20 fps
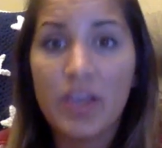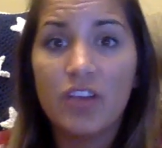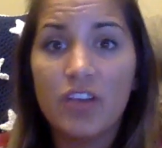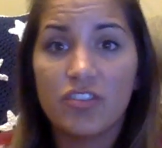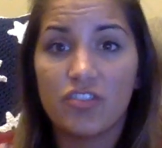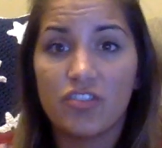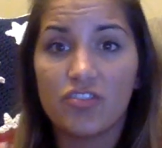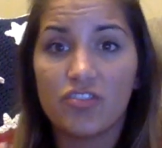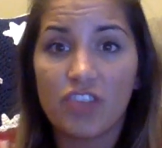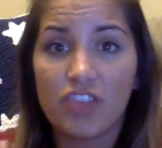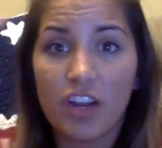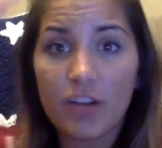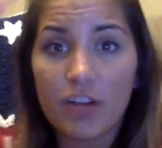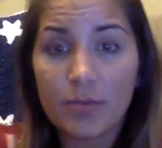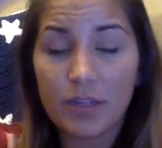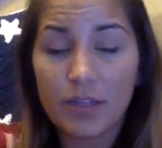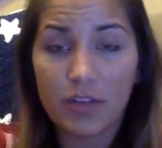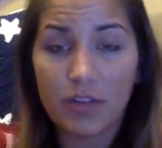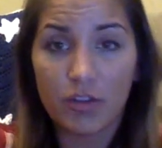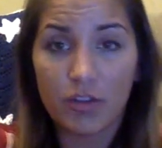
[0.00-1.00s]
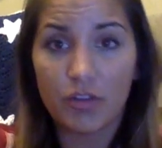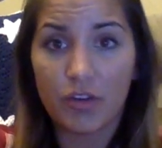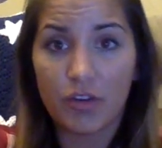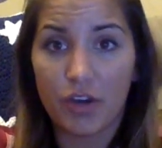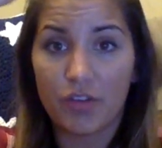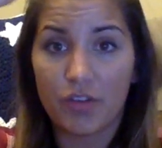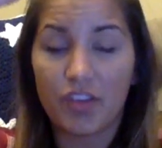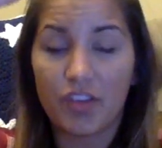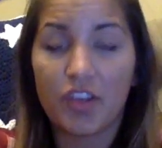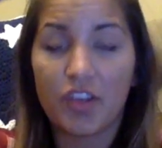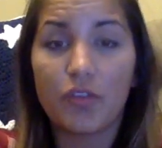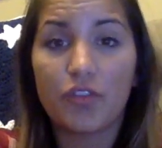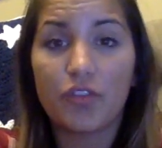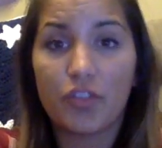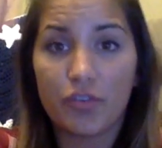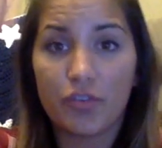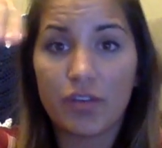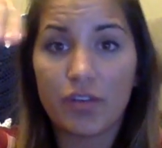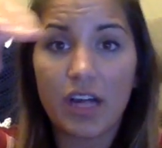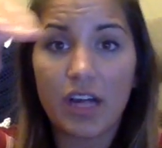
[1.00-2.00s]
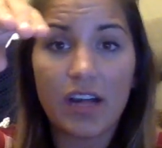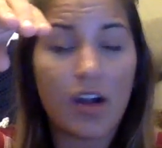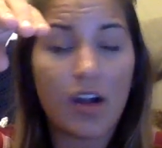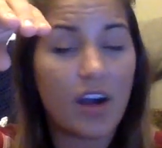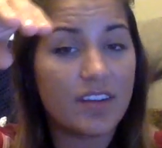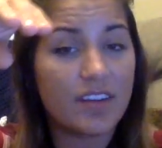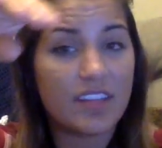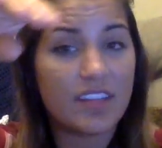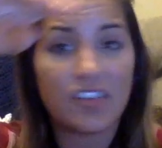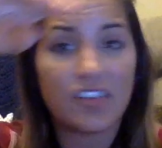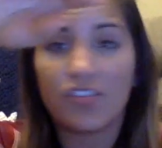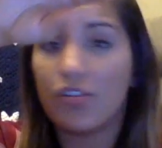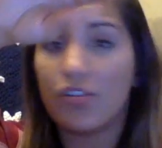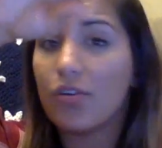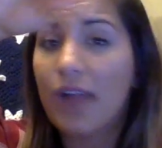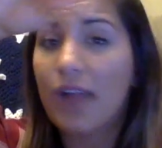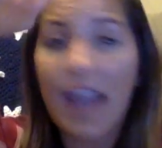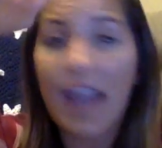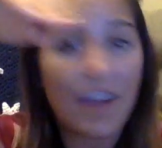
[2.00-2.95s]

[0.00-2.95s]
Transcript: So you start off with glucose. It goes through glycolysis, and you don't